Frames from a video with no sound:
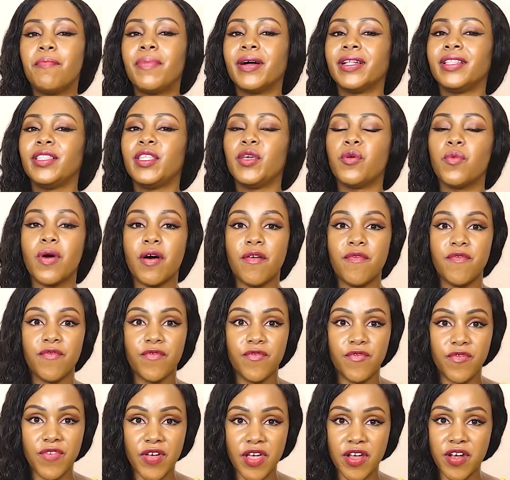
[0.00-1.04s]
but they were
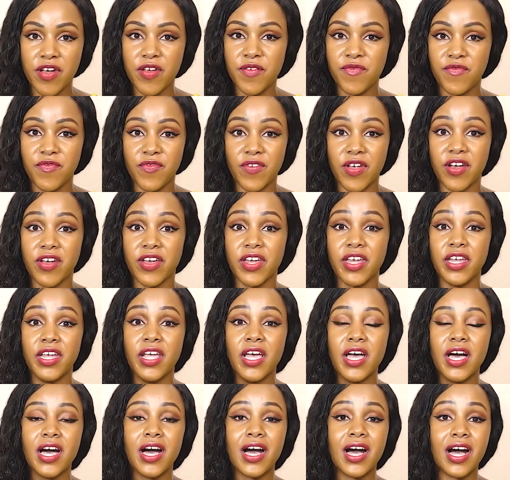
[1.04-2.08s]
very, very
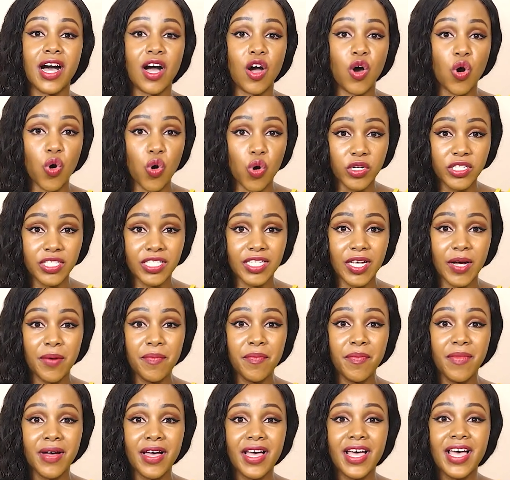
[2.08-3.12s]

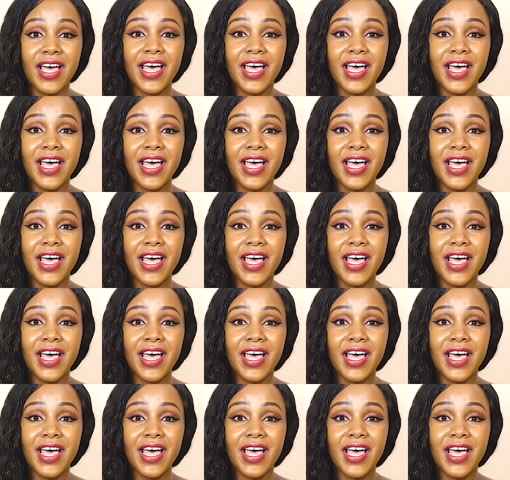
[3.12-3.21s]
awesome.